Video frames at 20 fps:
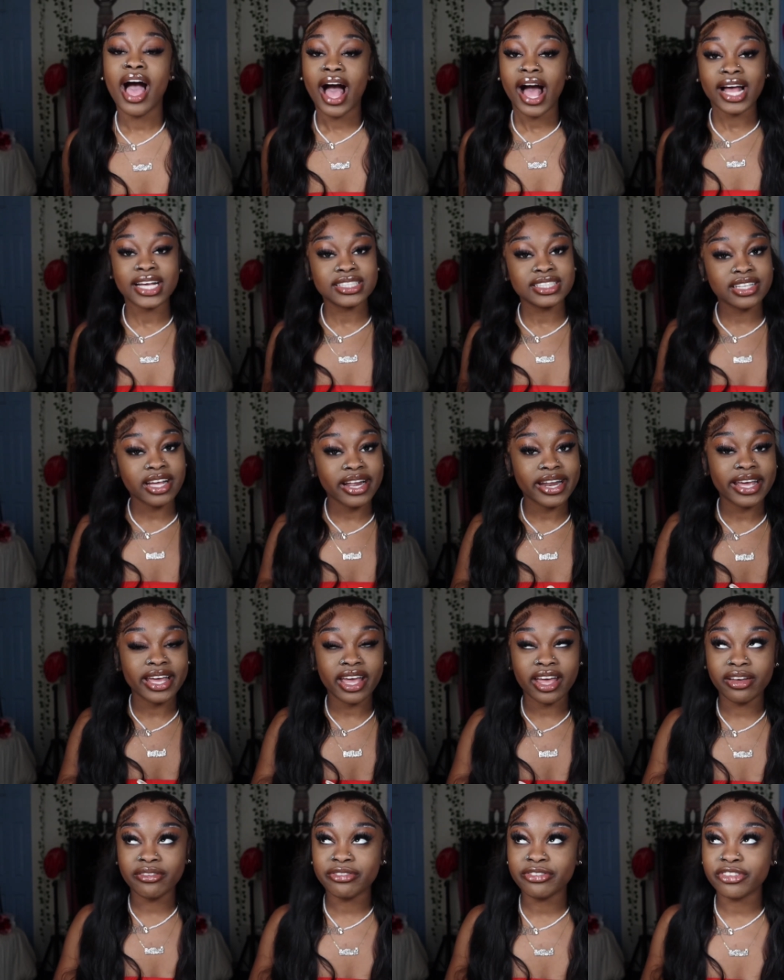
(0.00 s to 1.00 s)
i started
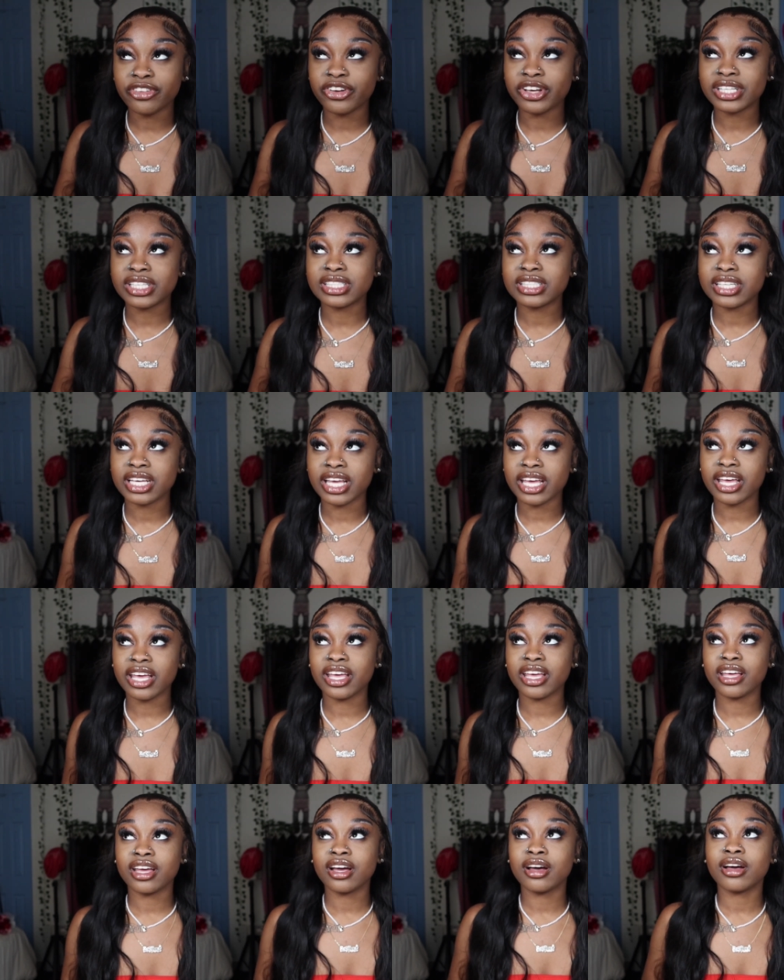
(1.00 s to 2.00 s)

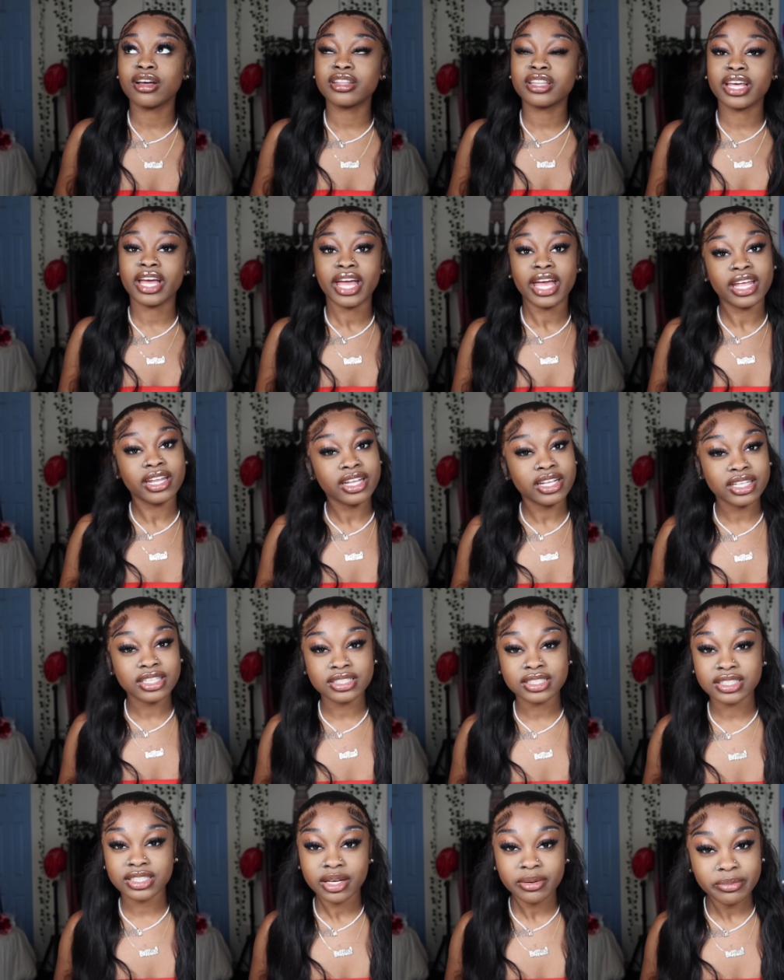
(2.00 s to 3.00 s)
influencing the end of
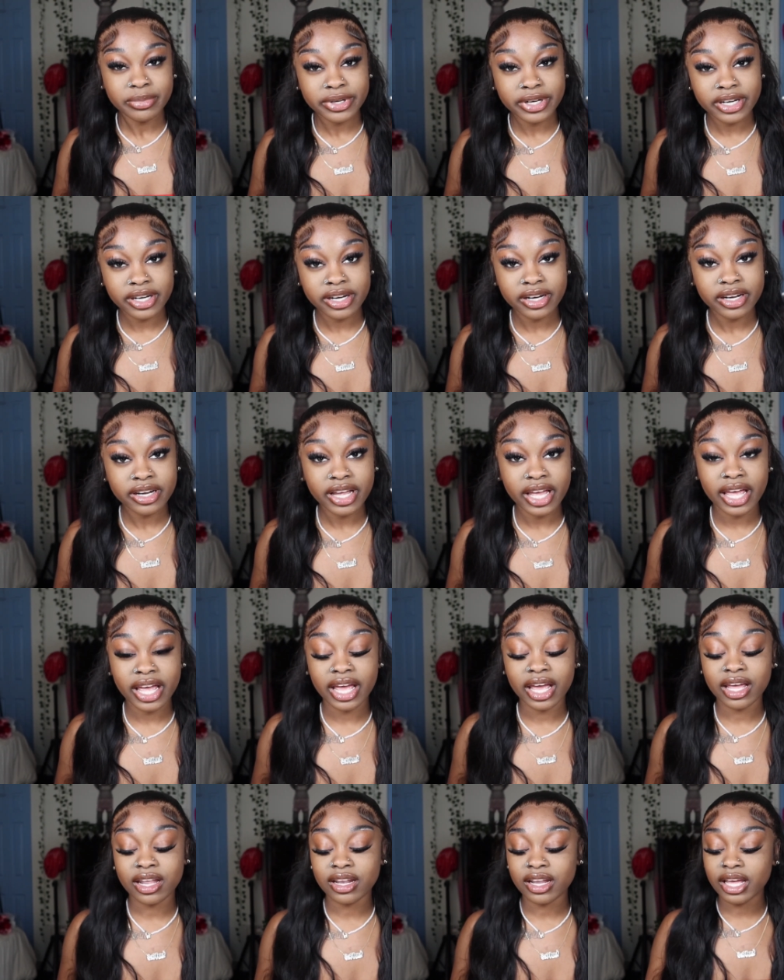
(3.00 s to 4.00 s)
december
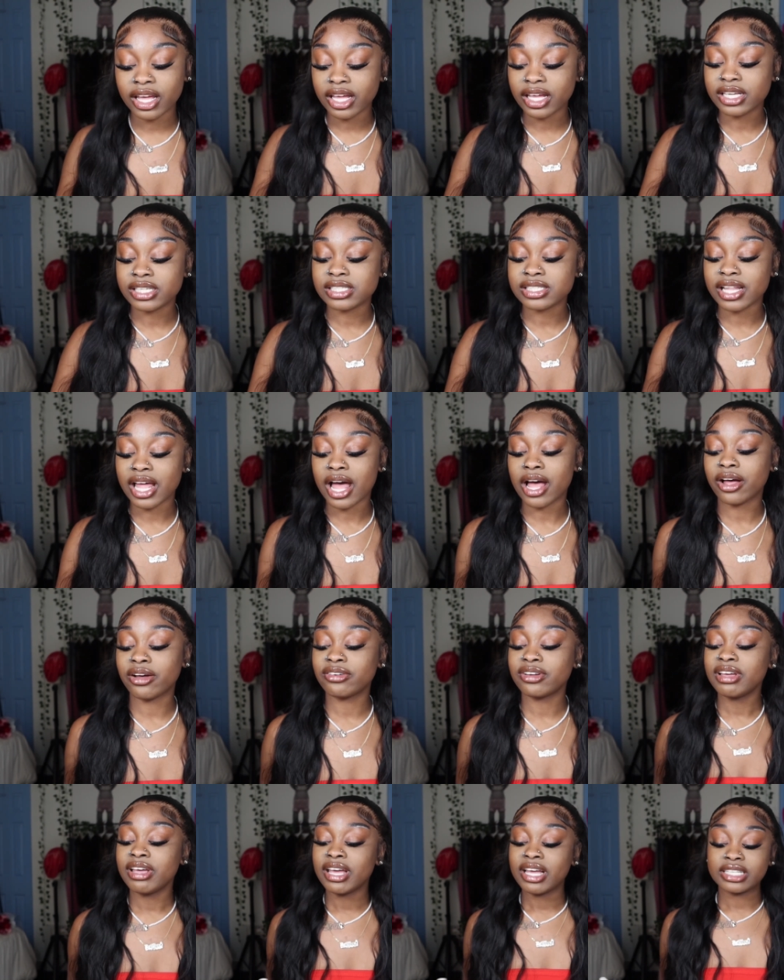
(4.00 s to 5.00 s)
and it is now